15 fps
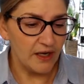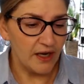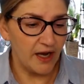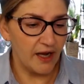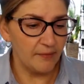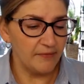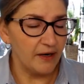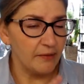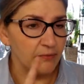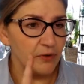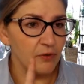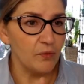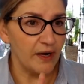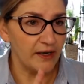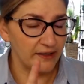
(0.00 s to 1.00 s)
number
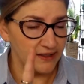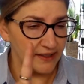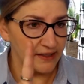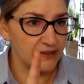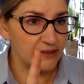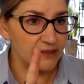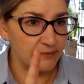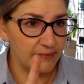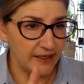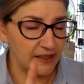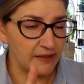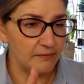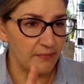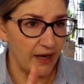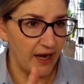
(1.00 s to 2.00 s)
one, get into my
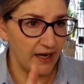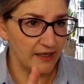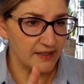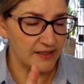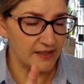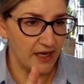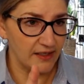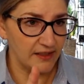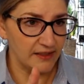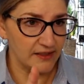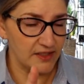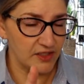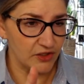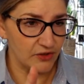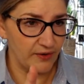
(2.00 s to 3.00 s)
inbox on
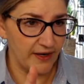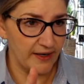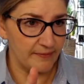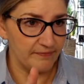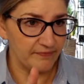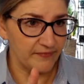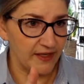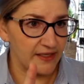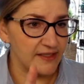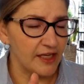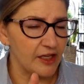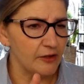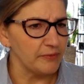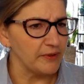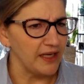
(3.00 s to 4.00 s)
Instagram and
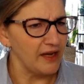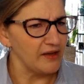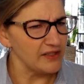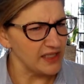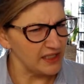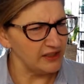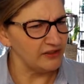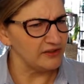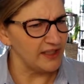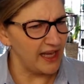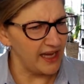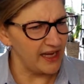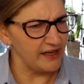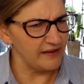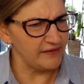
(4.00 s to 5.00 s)
tell me, I was on your
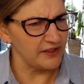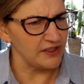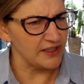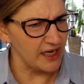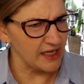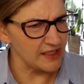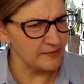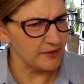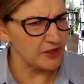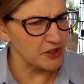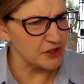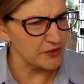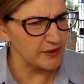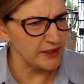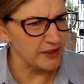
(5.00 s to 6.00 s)
live and you talked about the
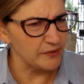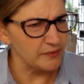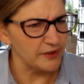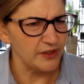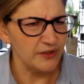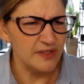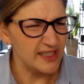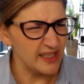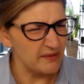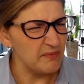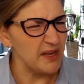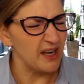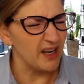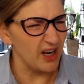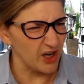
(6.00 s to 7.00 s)
trio. Will you send
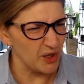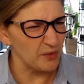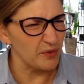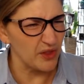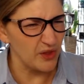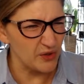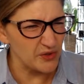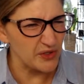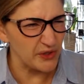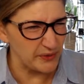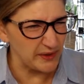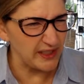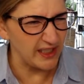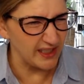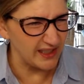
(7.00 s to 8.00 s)
me a cart with those
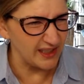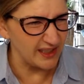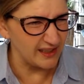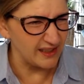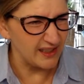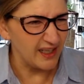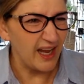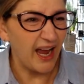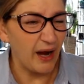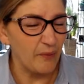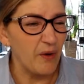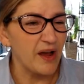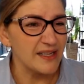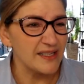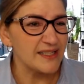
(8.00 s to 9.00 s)
3 in it? I
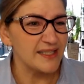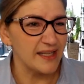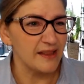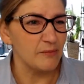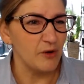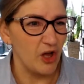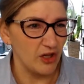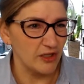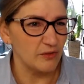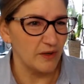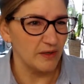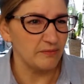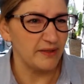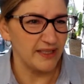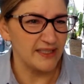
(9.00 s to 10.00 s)
want to see them all in
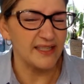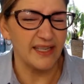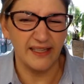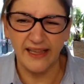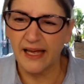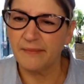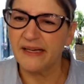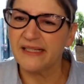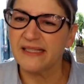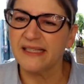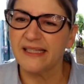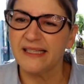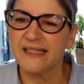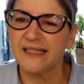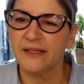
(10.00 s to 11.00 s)
one place. Like, that makes it
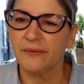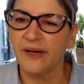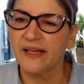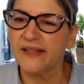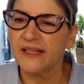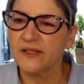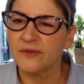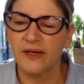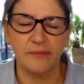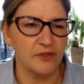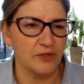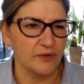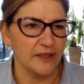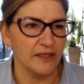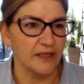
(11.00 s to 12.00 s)
easy, right? That's what I'm
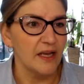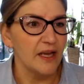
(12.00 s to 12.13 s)
doing.